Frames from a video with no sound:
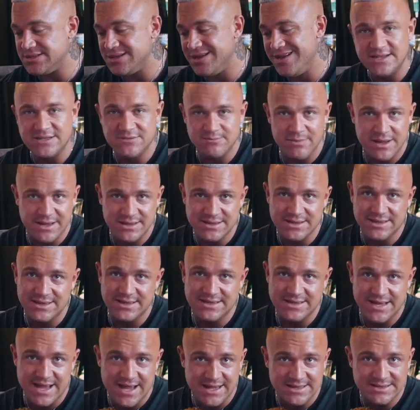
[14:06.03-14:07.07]
it is mentally
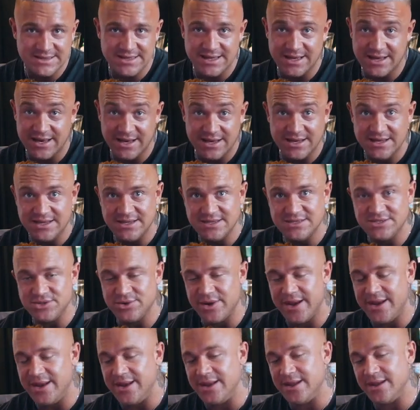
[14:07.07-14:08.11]
taxing and it is
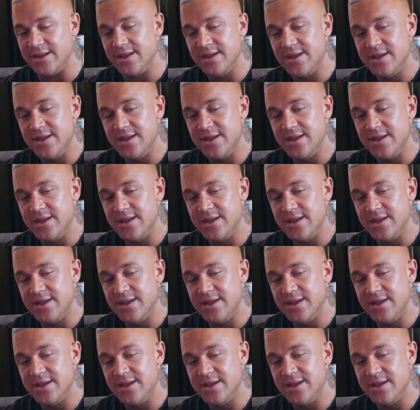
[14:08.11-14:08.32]
draining.